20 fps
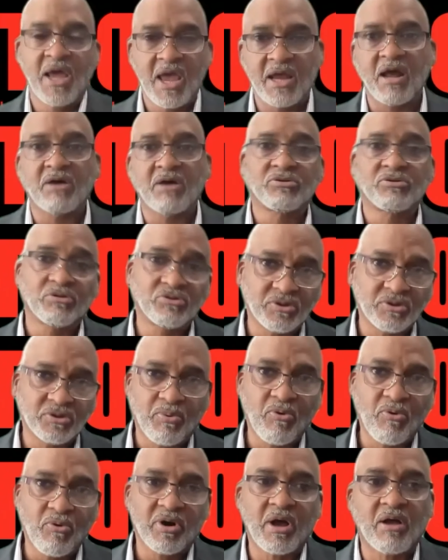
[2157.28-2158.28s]
and also
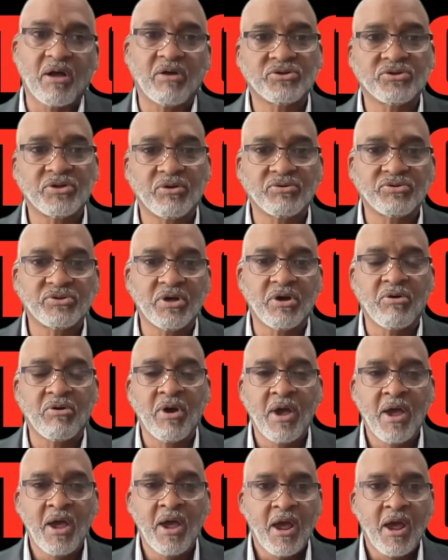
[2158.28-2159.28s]
support also. So,
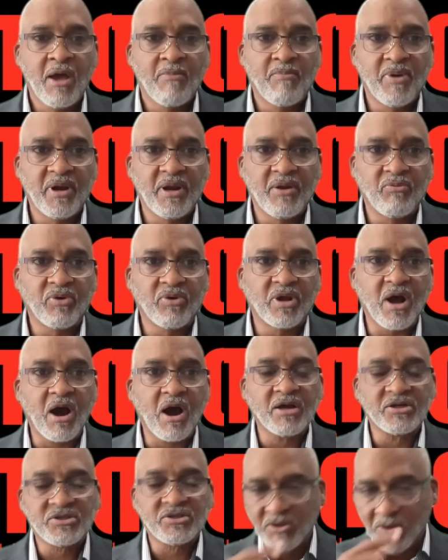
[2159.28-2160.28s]
but in
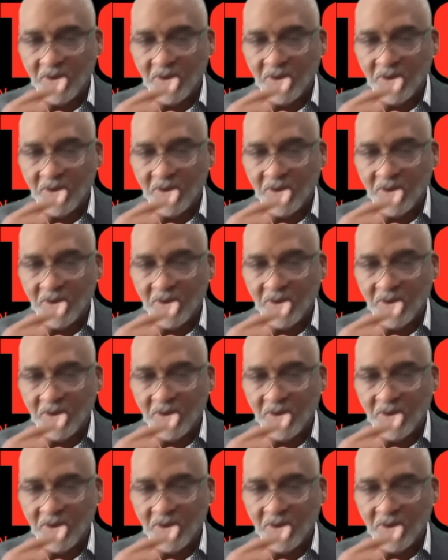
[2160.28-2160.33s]
regards